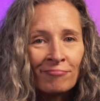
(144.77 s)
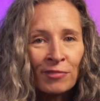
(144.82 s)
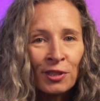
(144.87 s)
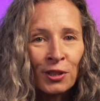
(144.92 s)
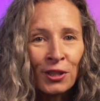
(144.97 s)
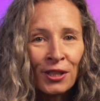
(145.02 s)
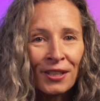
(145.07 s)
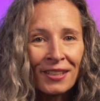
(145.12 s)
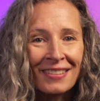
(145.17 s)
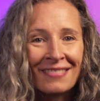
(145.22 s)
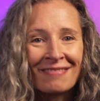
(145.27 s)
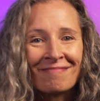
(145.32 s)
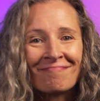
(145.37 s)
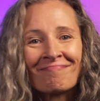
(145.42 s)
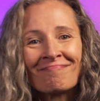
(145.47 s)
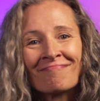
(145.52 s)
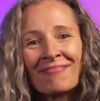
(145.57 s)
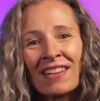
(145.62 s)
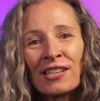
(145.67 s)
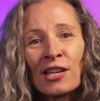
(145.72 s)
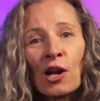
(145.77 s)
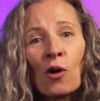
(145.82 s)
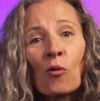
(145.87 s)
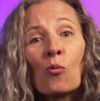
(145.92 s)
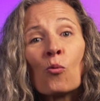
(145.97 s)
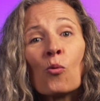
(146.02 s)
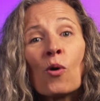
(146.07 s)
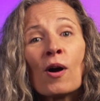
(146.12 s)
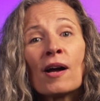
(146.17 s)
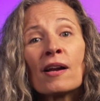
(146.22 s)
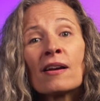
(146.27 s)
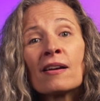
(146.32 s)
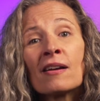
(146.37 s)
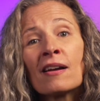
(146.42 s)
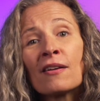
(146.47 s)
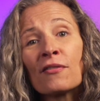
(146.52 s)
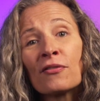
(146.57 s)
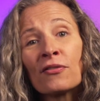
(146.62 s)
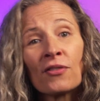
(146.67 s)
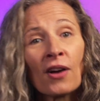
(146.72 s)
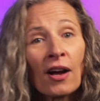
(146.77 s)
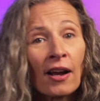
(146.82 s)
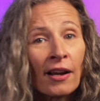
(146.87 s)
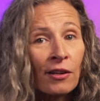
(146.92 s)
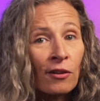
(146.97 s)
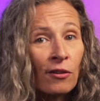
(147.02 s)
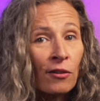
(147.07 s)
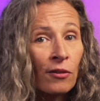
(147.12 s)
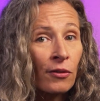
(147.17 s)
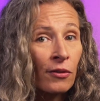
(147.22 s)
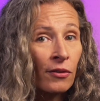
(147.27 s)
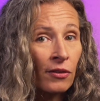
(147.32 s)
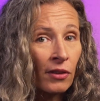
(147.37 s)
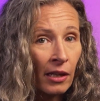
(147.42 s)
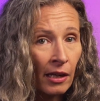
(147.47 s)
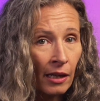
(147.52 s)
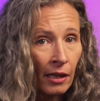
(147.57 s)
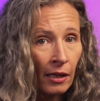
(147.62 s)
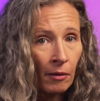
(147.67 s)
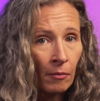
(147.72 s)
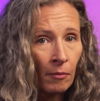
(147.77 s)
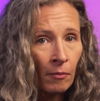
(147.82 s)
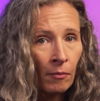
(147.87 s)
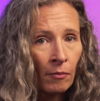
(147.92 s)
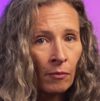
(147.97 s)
Good. Now, one final thing.